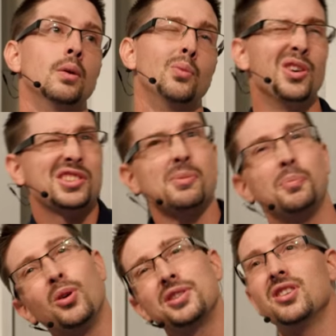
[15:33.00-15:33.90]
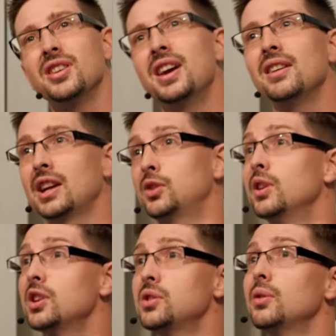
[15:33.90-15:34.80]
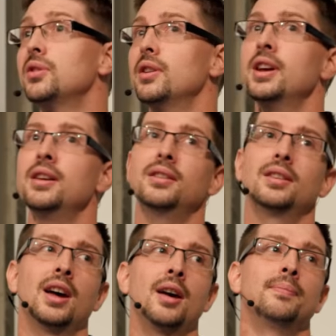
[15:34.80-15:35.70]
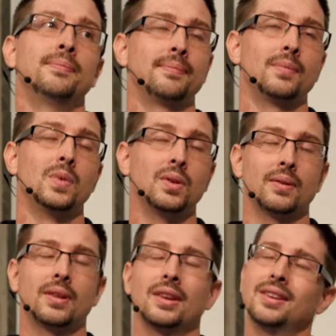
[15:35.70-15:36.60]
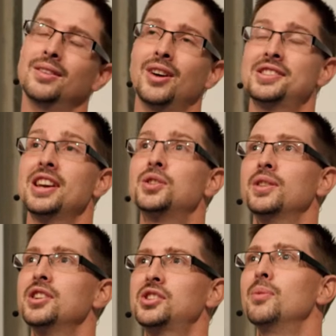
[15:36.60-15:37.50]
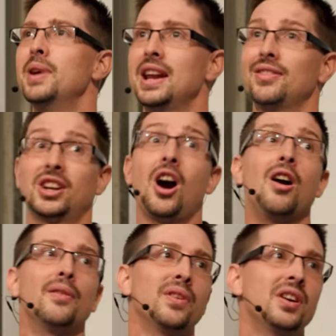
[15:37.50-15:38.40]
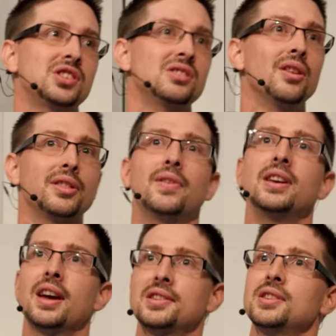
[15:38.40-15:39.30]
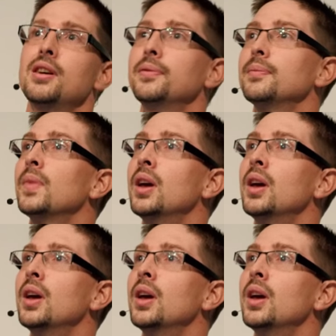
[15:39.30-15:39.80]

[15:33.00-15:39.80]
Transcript: will support .NET, like traditional .NET. I say traditional meaning the current version, not the vNext stuff.